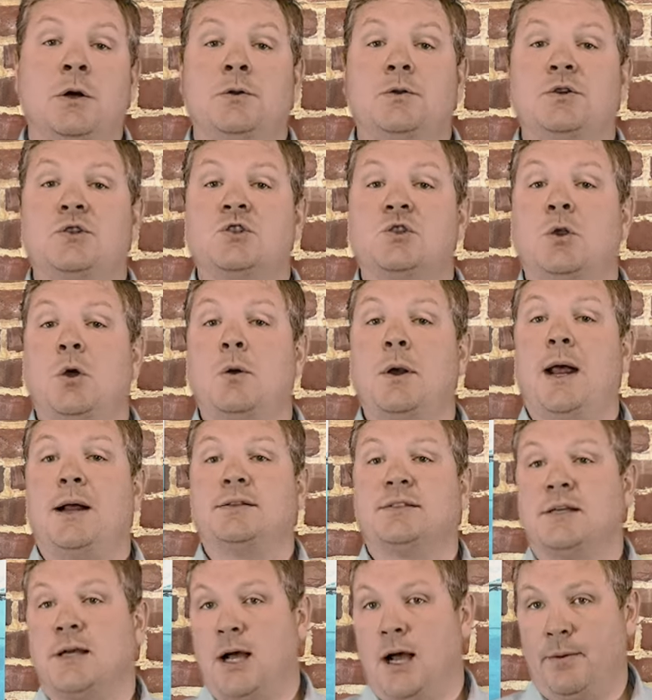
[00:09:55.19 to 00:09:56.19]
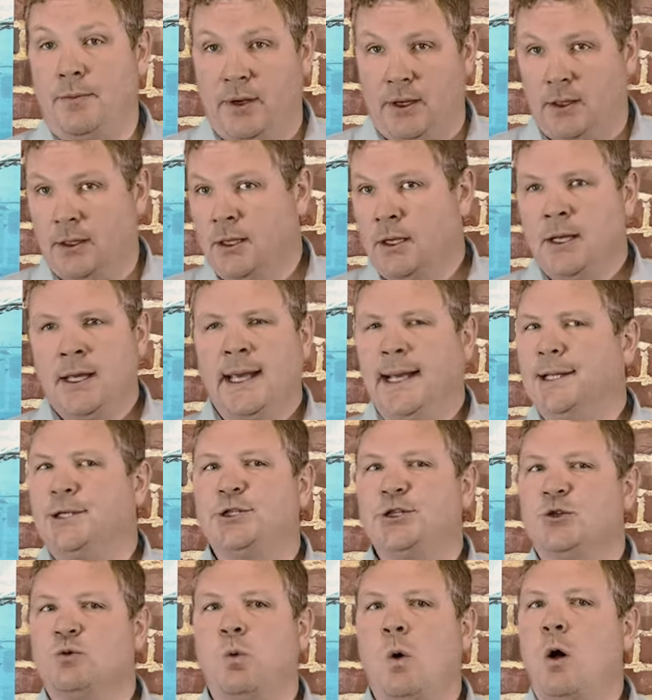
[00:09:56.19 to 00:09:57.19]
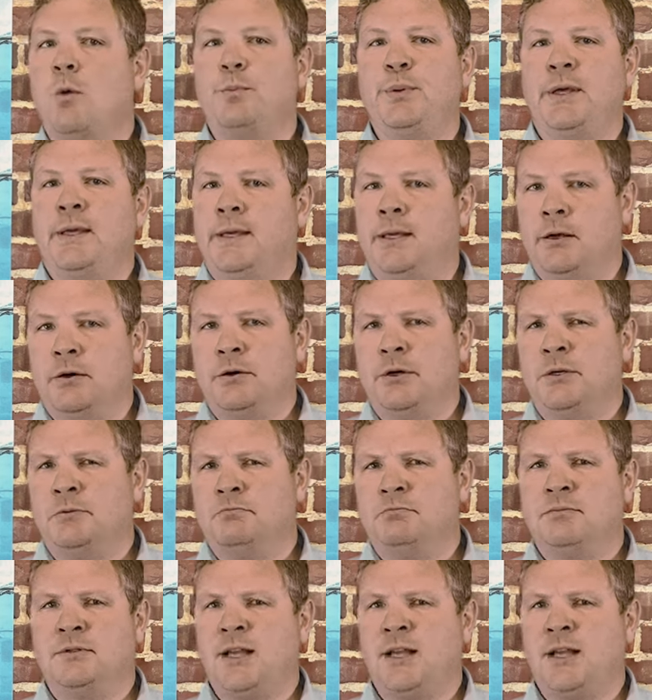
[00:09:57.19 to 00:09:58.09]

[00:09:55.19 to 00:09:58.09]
The slowdown's coming. It just won't be here in